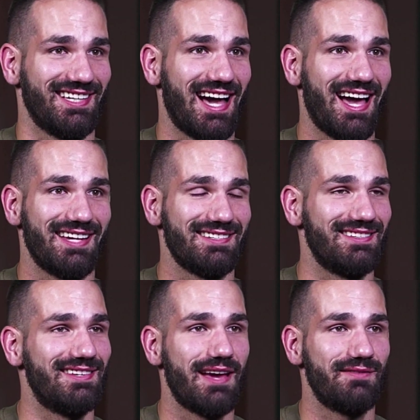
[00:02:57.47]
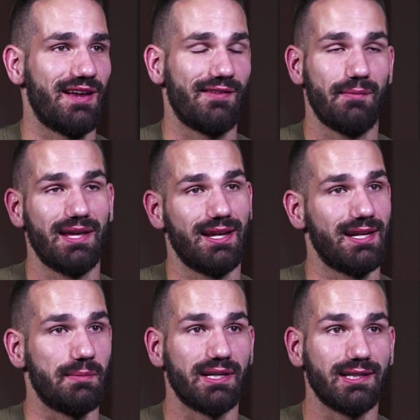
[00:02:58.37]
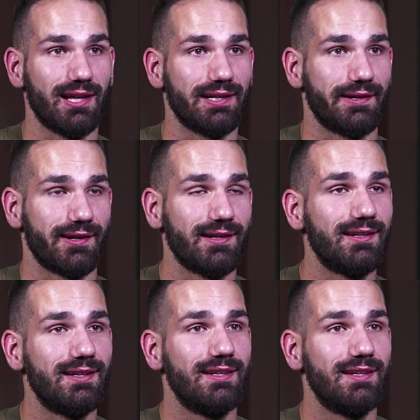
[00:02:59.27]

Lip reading: I have never met anybody like her.